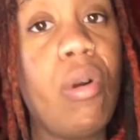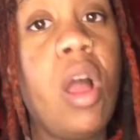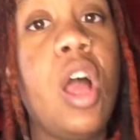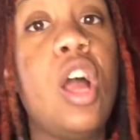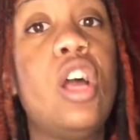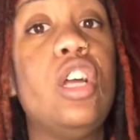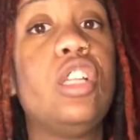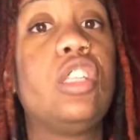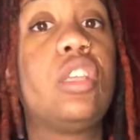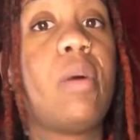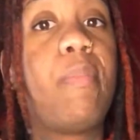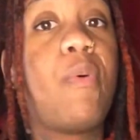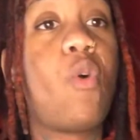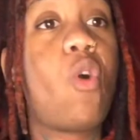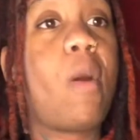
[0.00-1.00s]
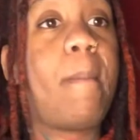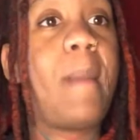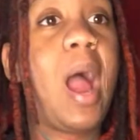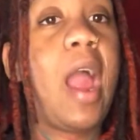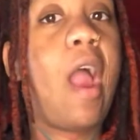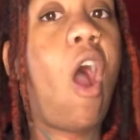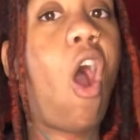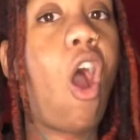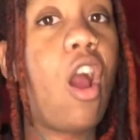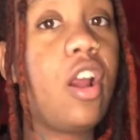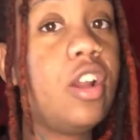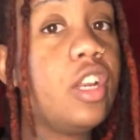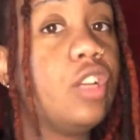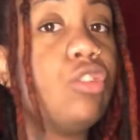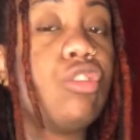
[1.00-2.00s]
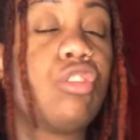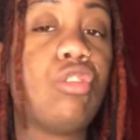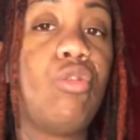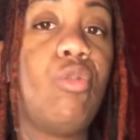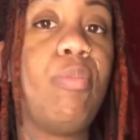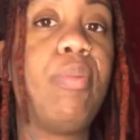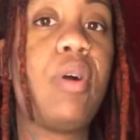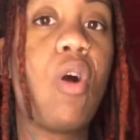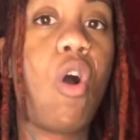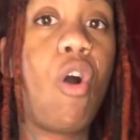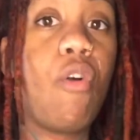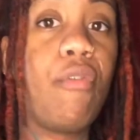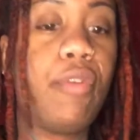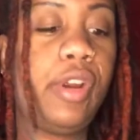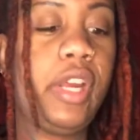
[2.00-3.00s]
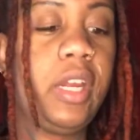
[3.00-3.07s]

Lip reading: to pour my hearty soup over in it.